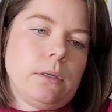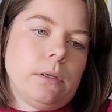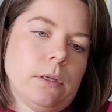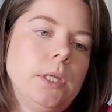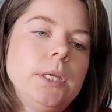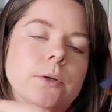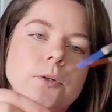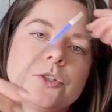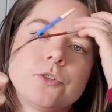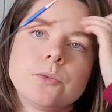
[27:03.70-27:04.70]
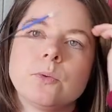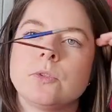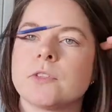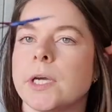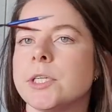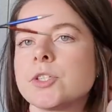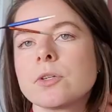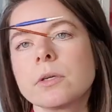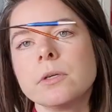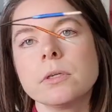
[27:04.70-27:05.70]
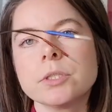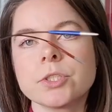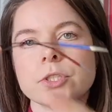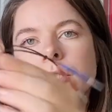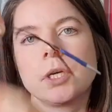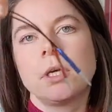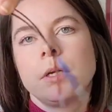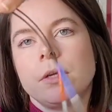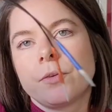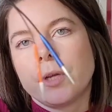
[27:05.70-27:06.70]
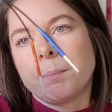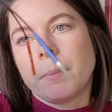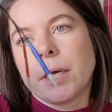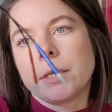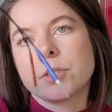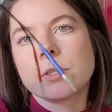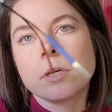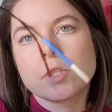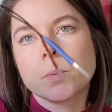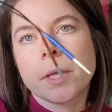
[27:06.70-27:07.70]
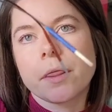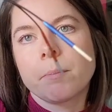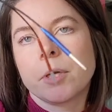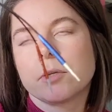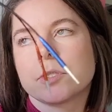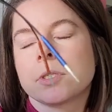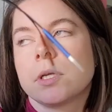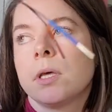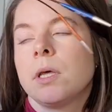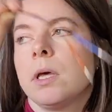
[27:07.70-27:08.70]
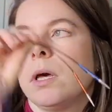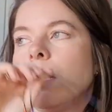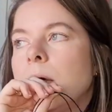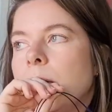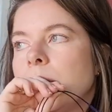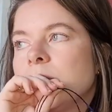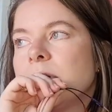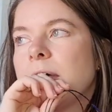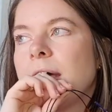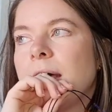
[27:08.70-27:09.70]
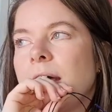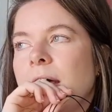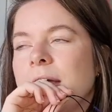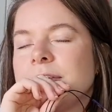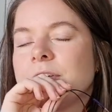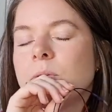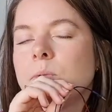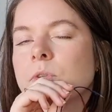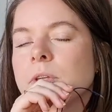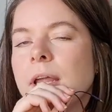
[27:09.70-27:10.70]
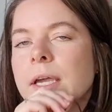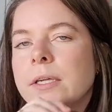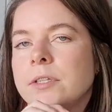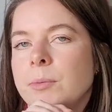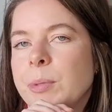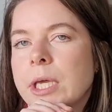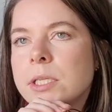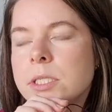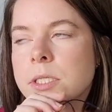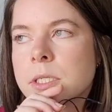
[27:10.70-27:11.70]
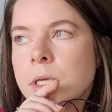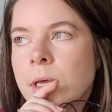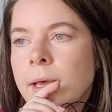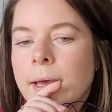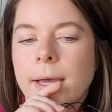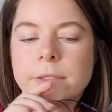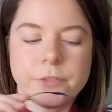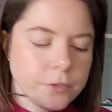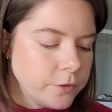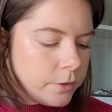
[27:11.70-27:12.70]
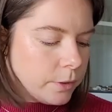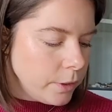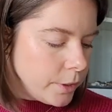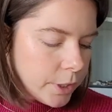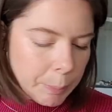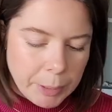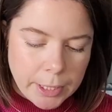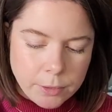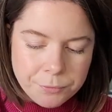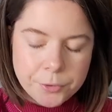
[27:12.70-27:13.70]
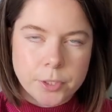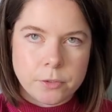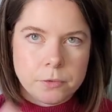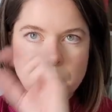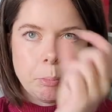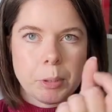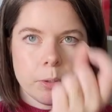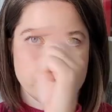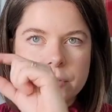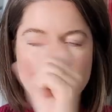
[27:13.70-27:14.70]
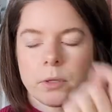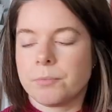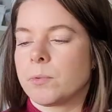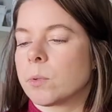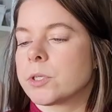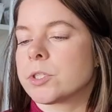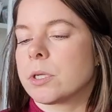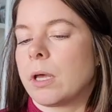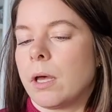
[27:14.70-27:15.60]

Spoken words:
needles, 2 tiny circulars to knit my socks with, because I don't like DPNs. I did DPN for the toe part, of course,